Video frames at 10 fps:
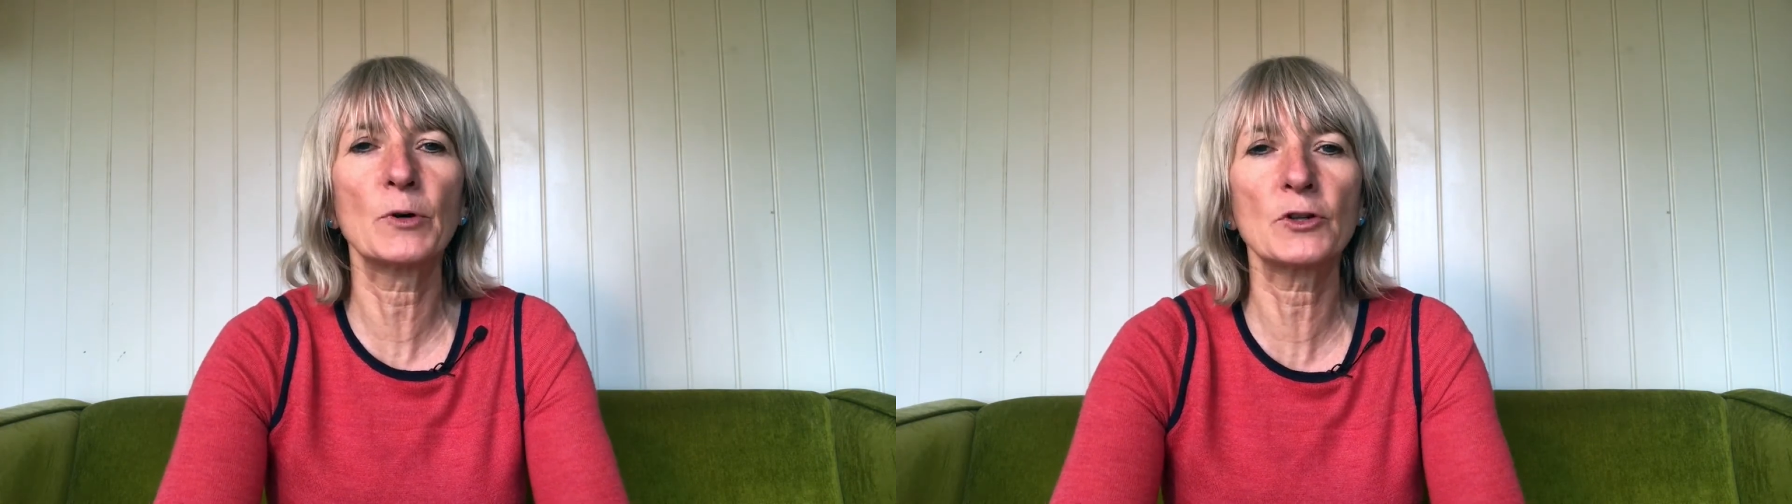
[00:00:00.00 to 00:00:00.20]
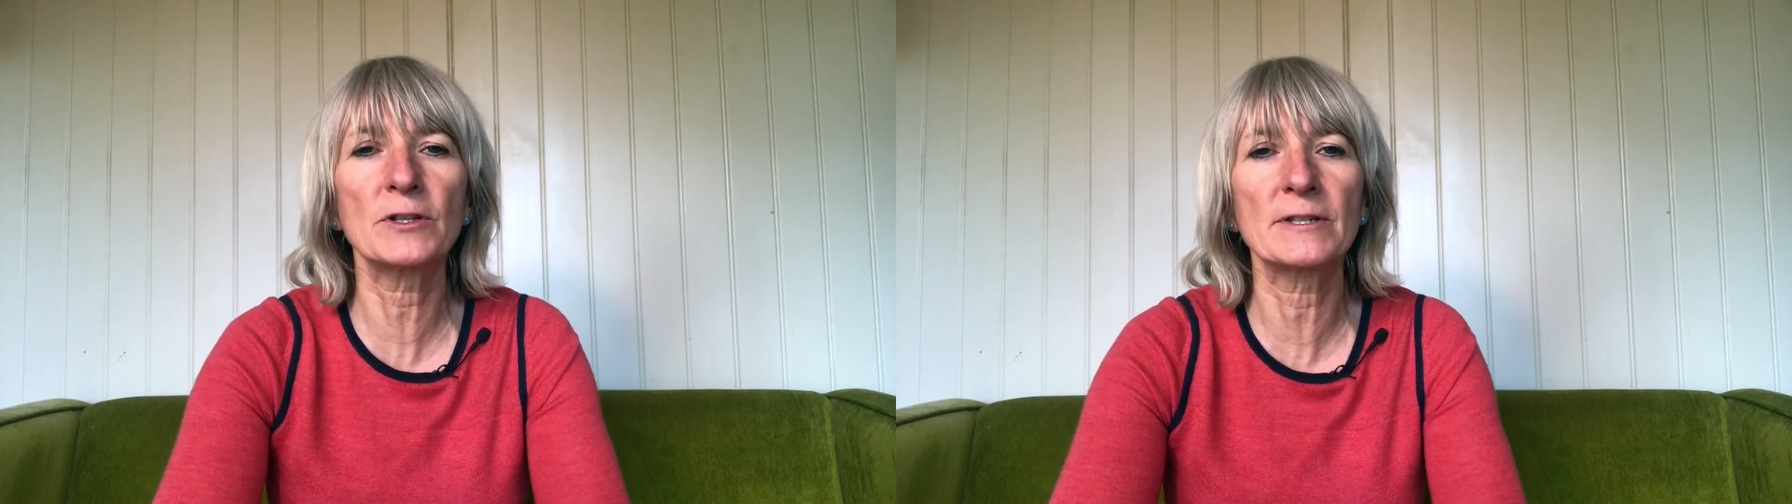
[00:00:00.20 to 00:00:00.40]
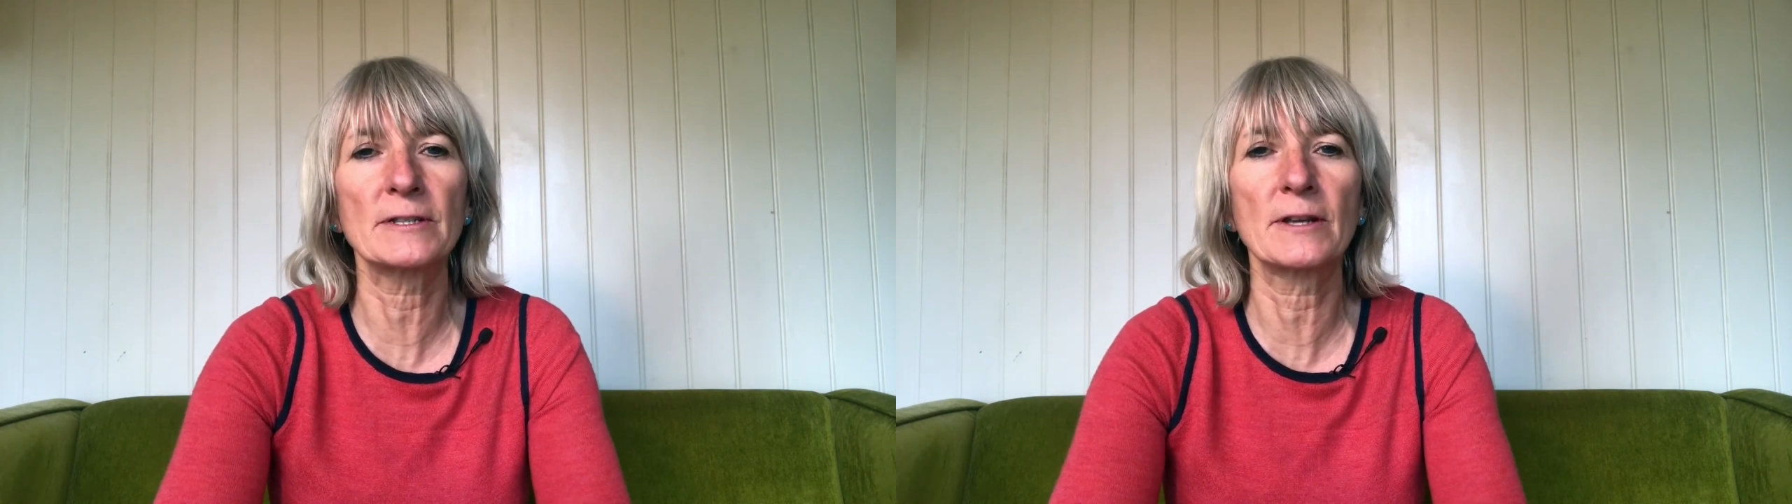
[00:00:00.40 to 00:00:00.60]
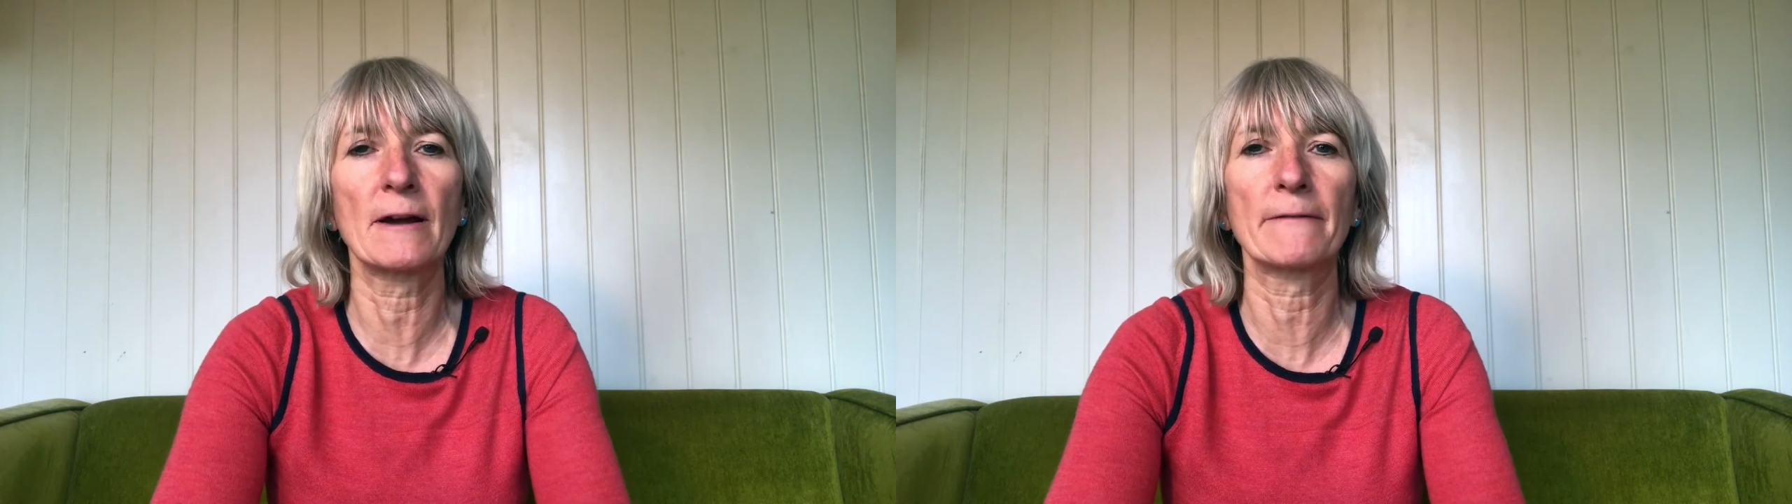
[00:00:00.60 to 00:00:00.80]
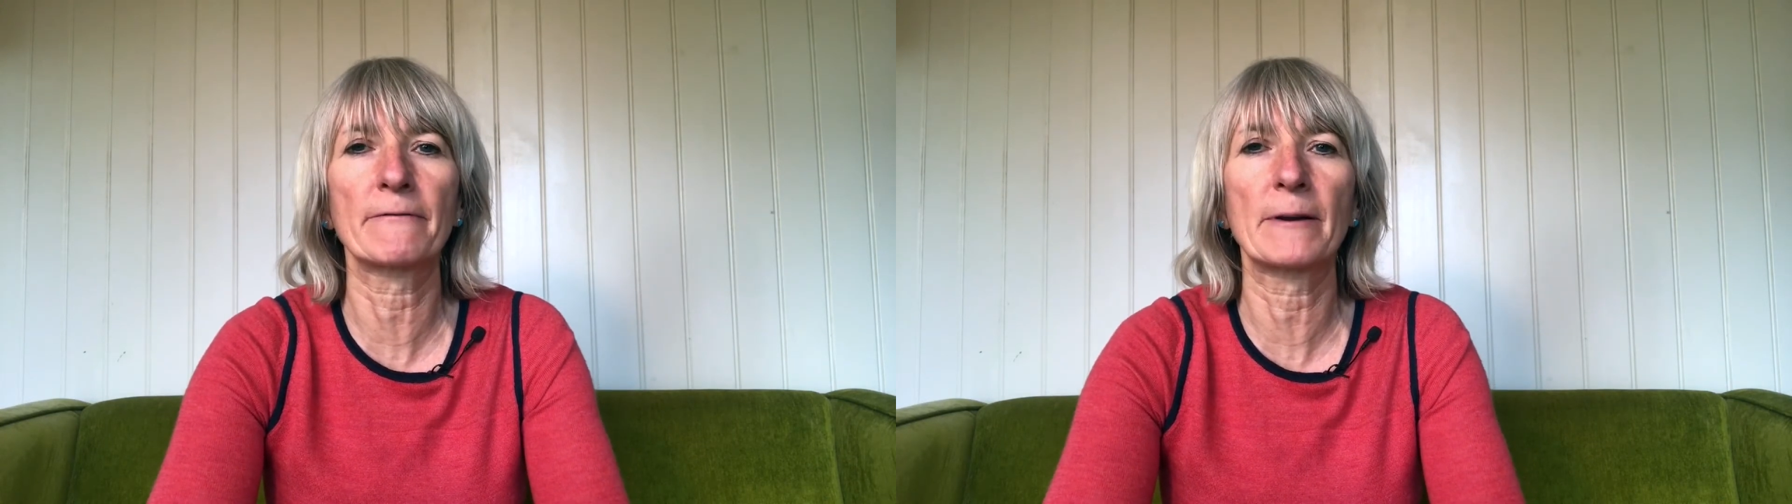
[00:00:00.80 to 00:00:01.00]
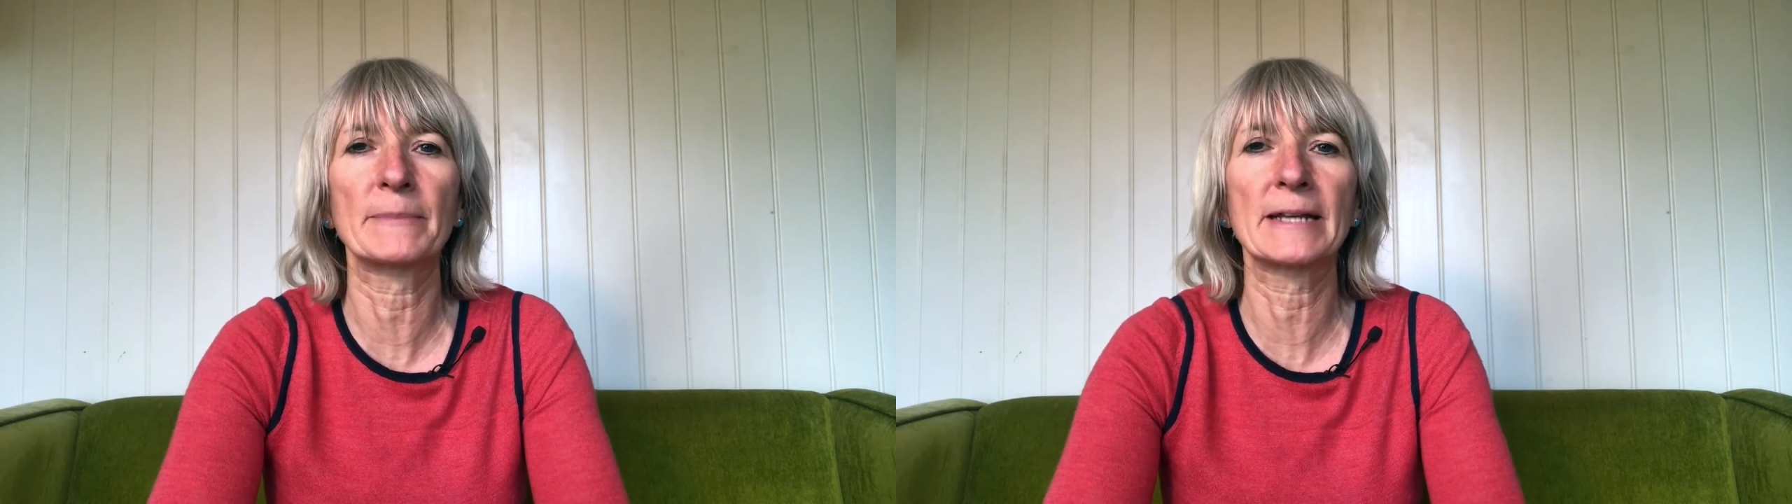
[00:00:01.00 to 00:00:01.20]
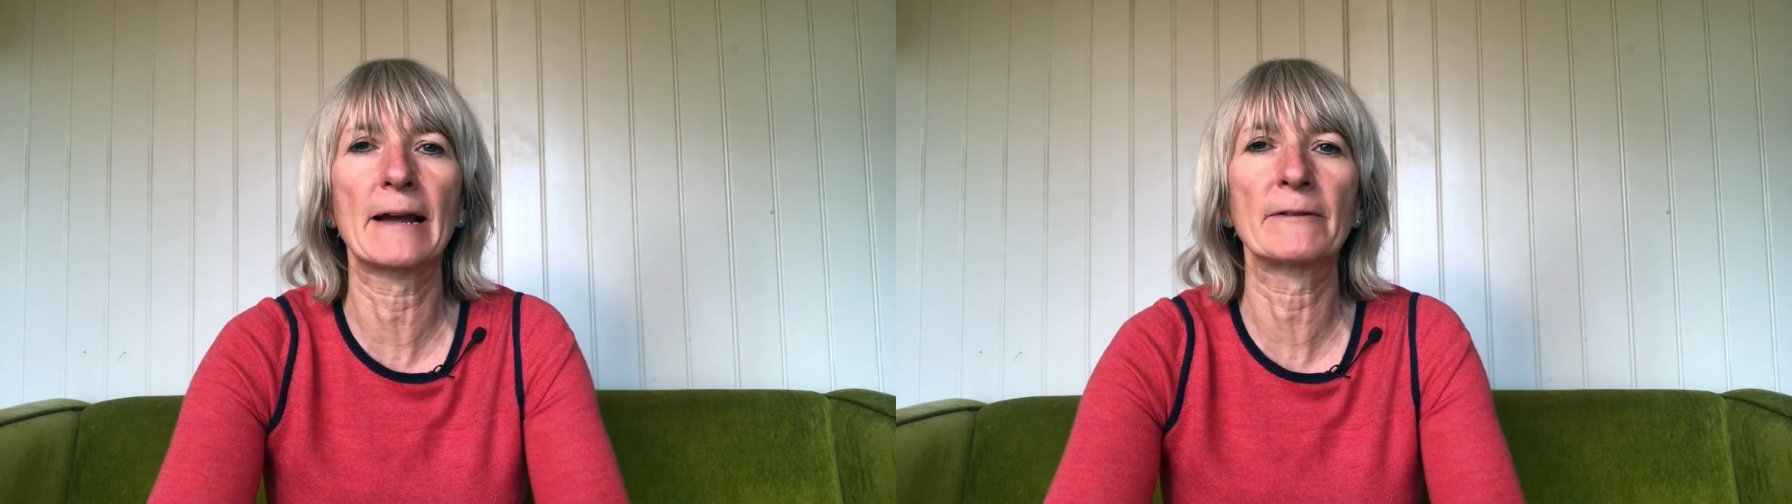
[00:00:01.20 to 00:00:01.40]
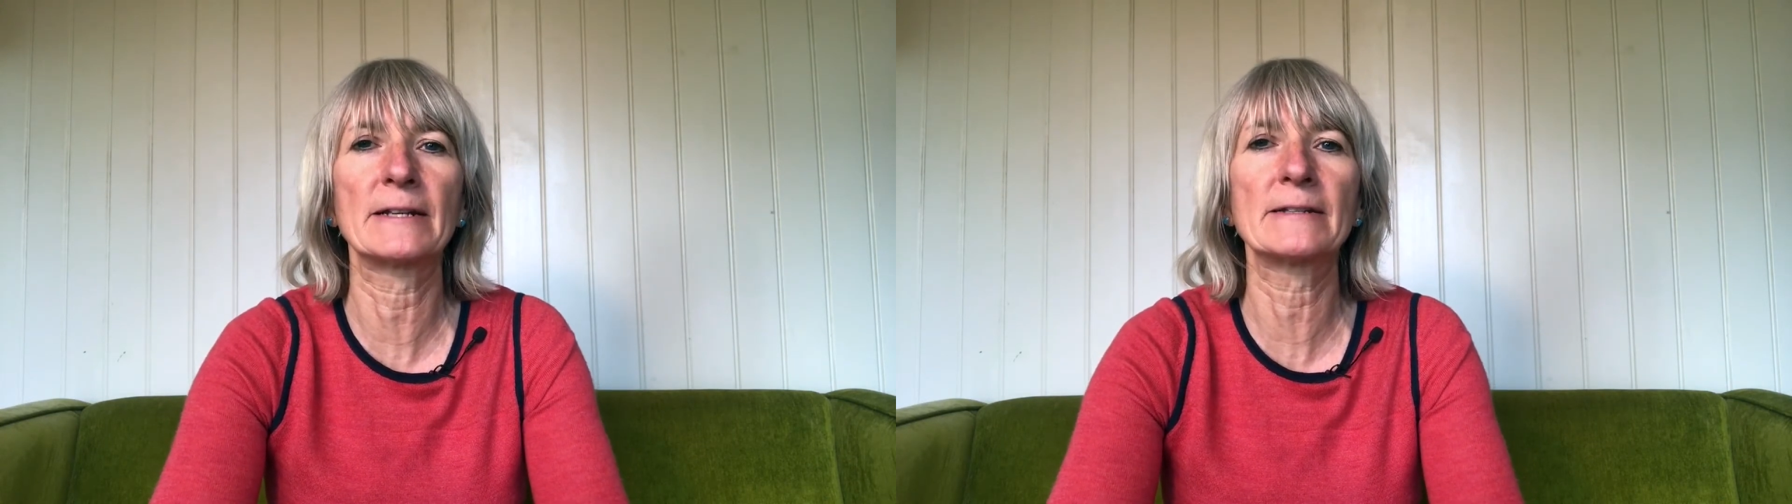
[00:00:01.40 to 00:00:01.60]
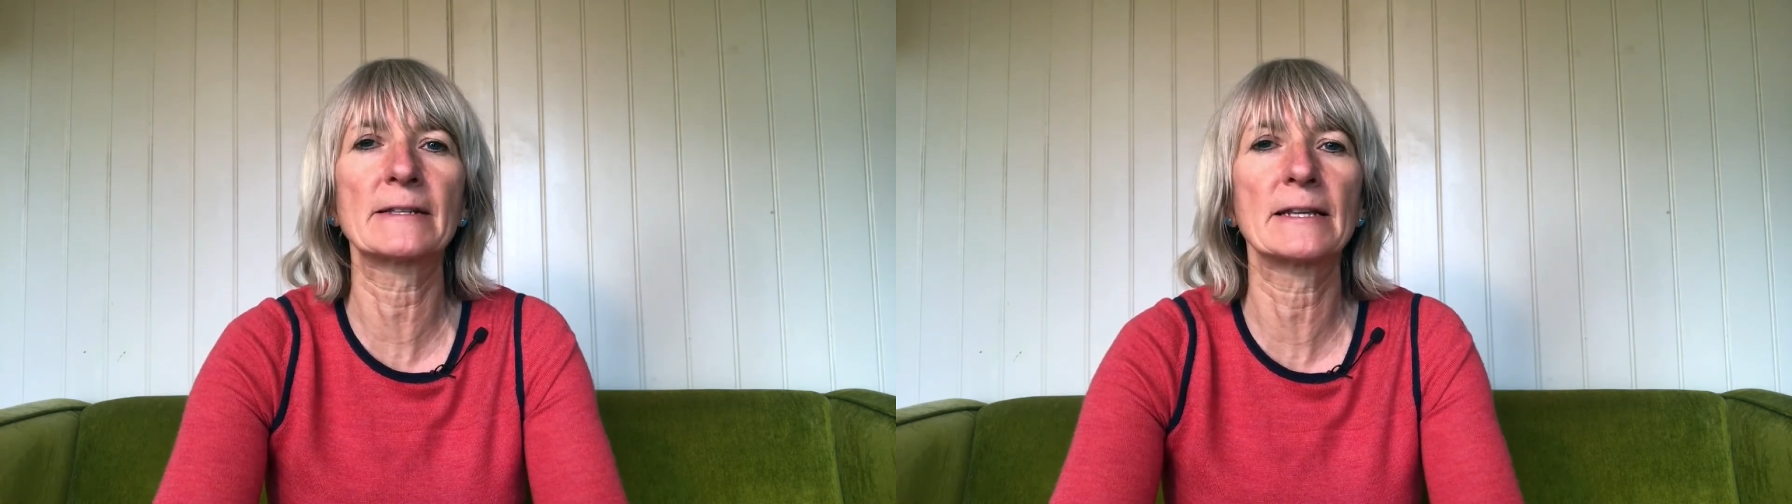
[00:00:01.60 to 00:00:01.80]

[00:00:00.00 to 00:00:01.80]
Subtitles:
pushes the diaphragm down into